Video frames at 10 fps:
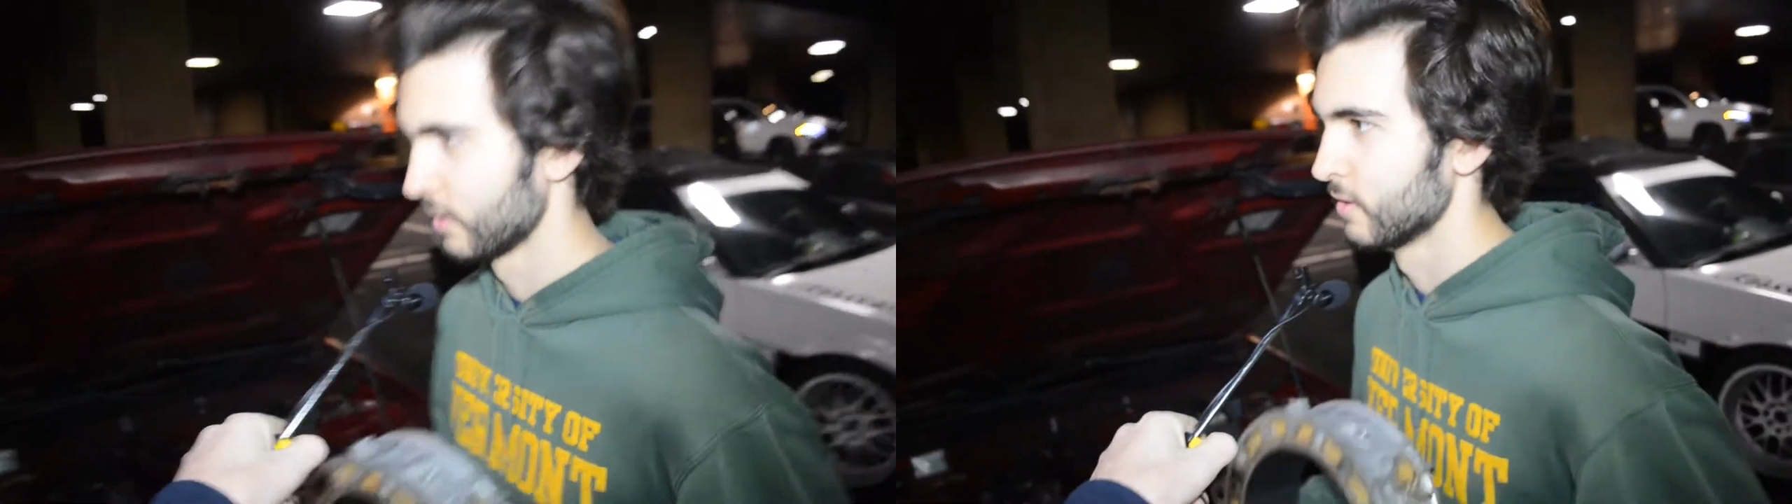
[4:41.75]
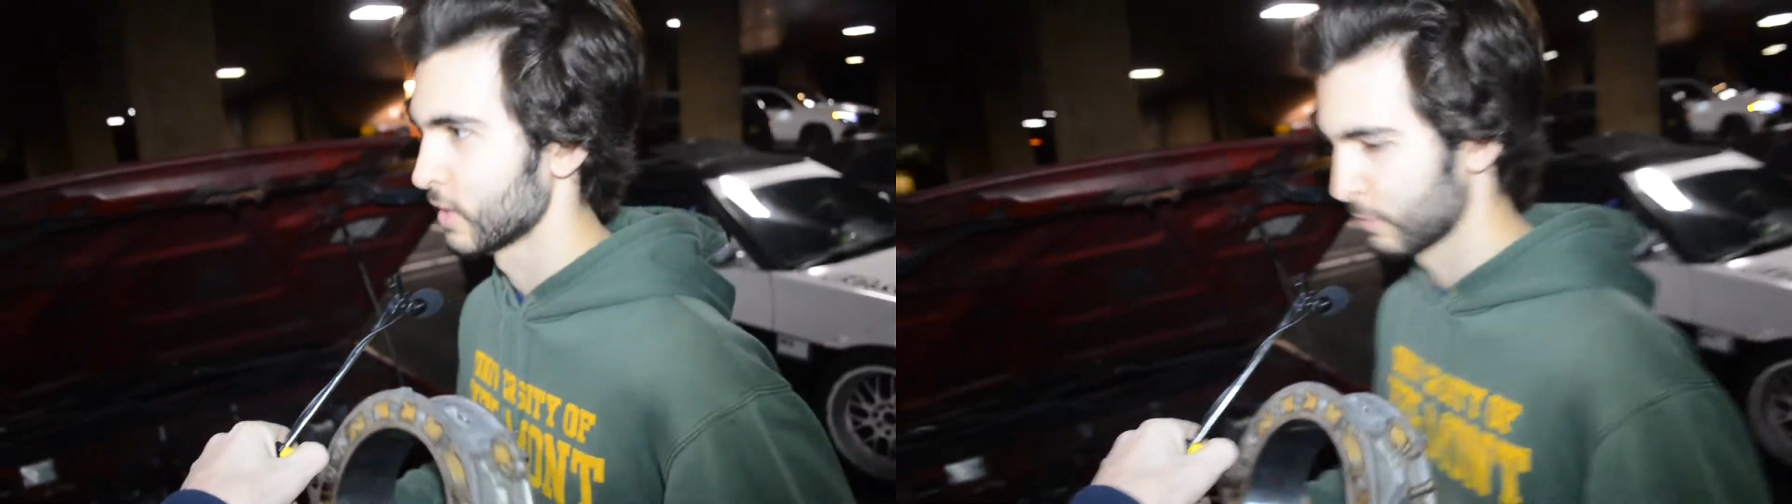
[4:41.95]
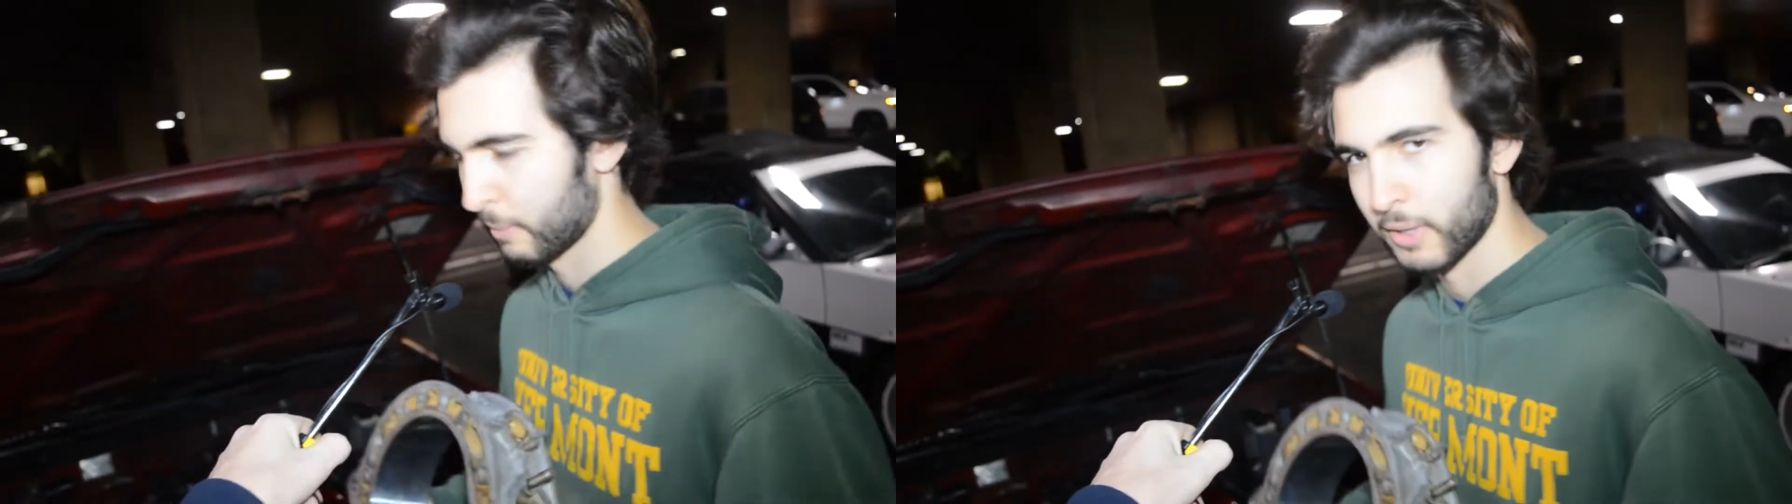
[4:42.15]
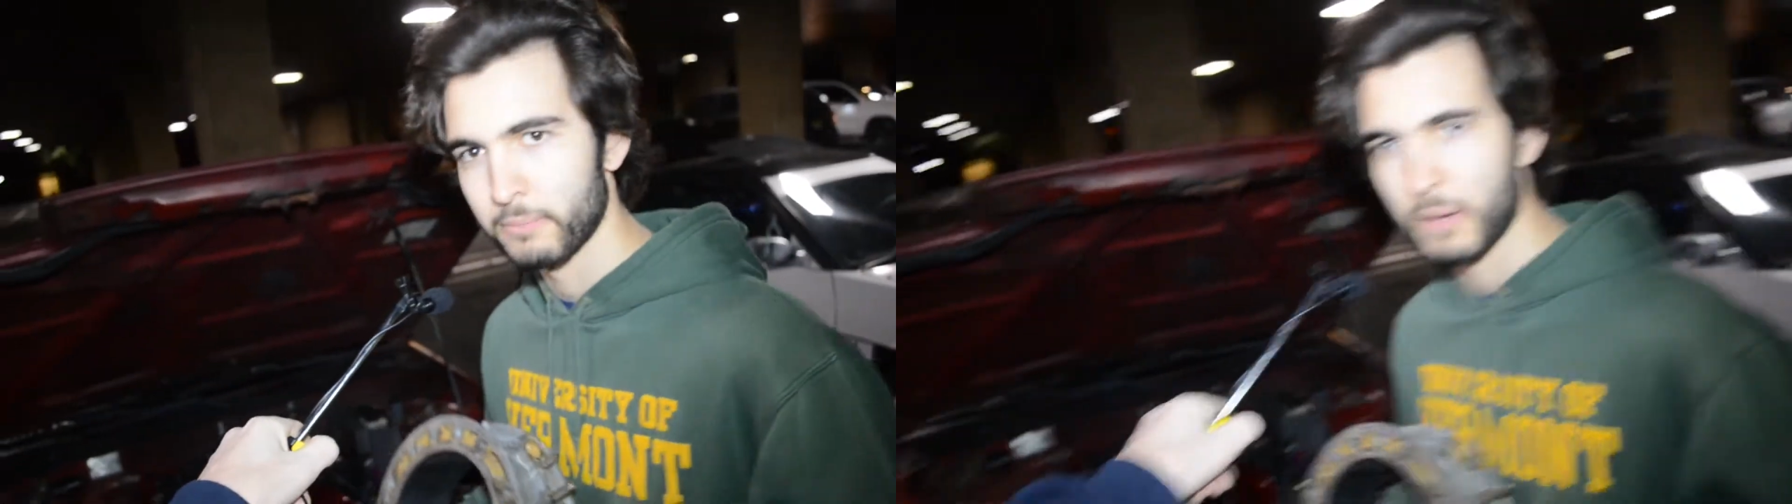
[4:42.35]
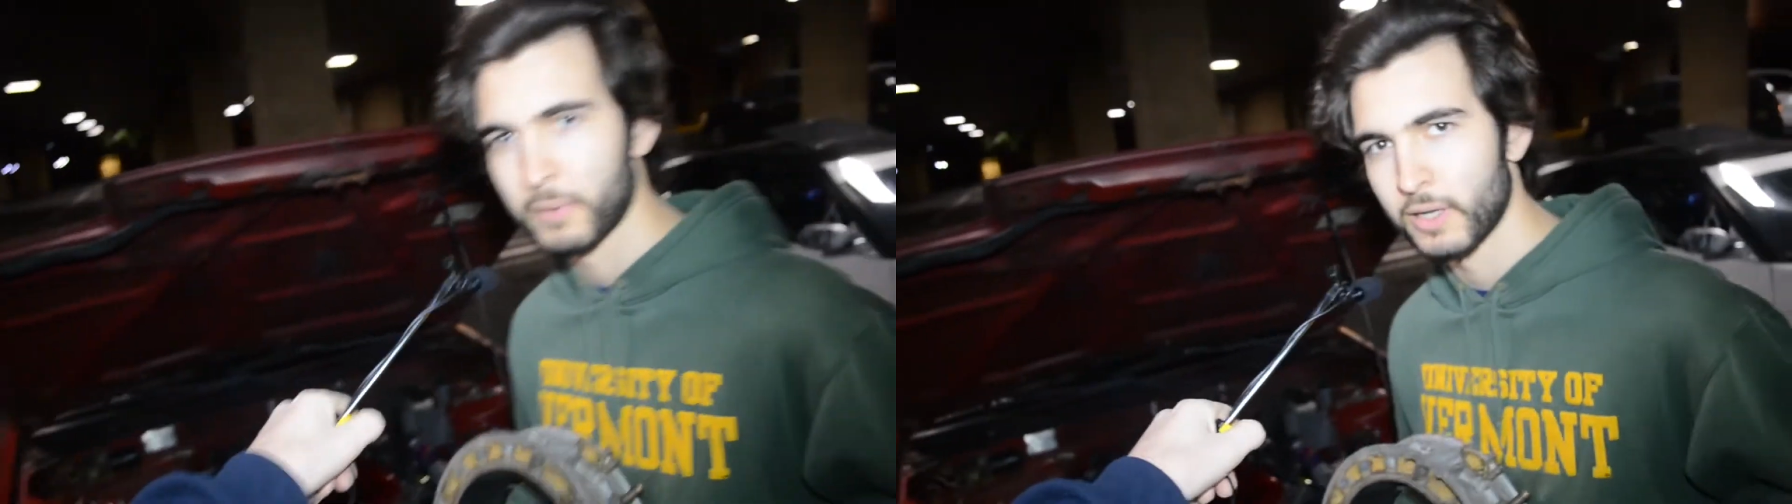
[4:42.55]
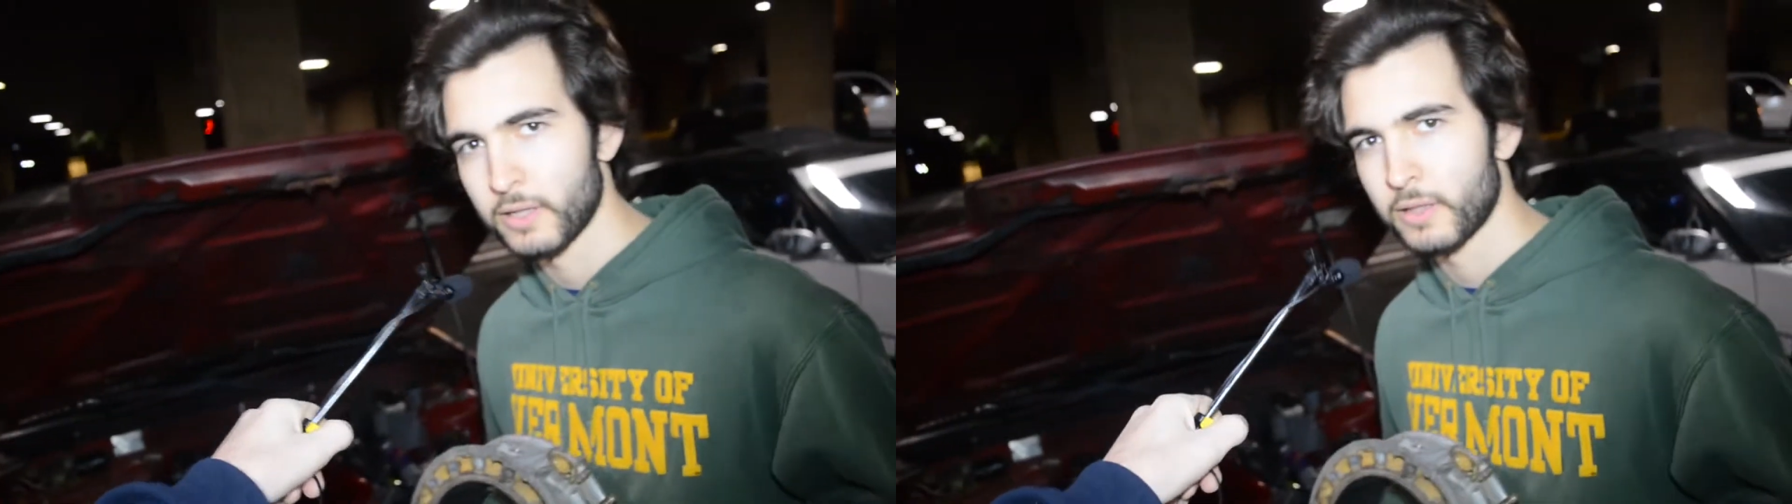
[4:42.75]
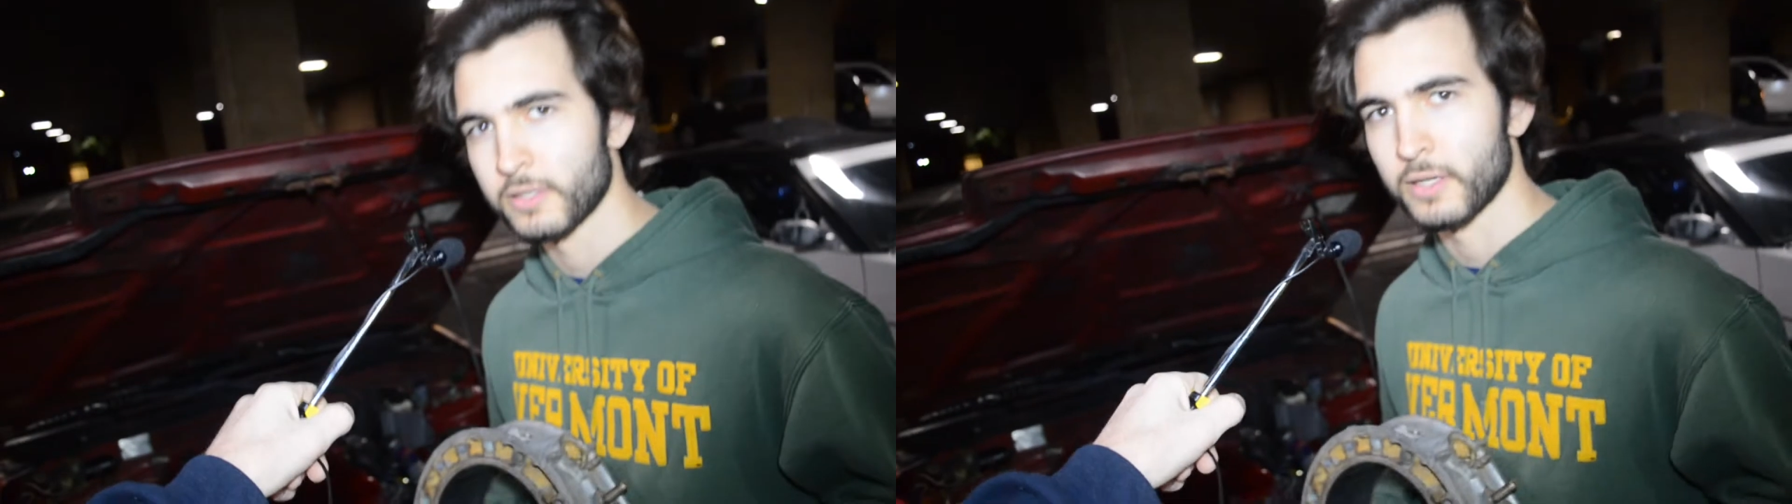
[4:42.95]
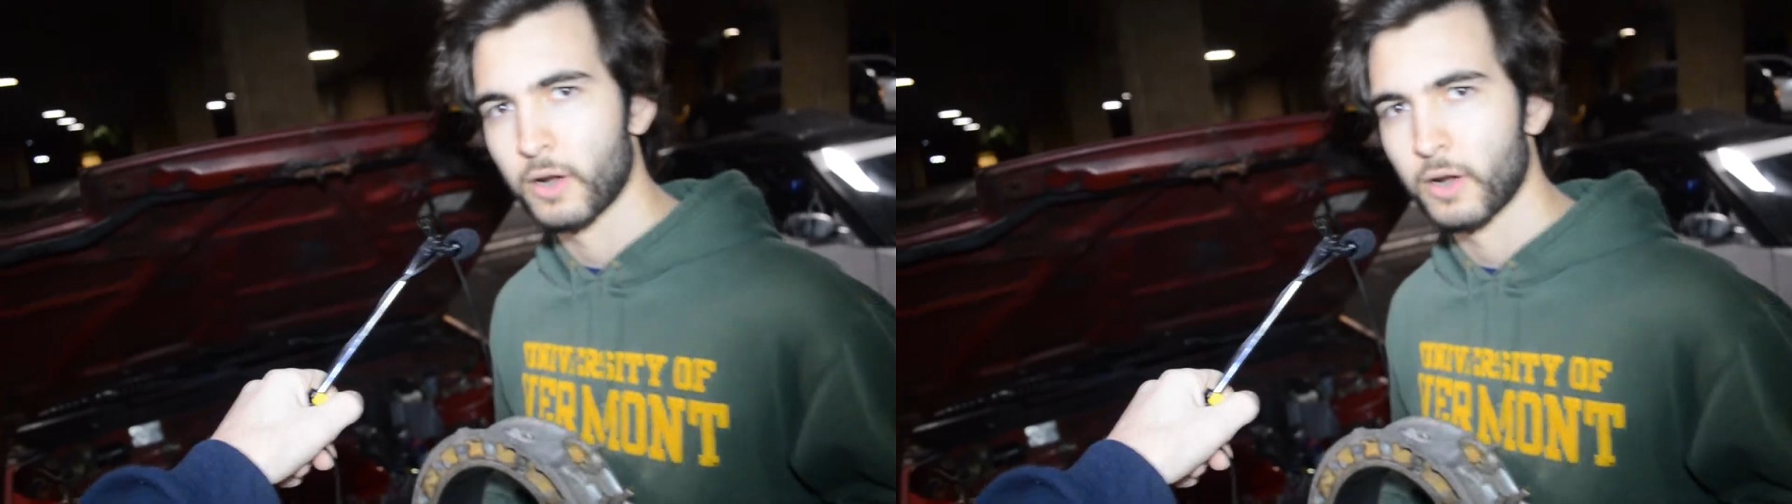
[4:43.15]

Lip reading: So my buddy did this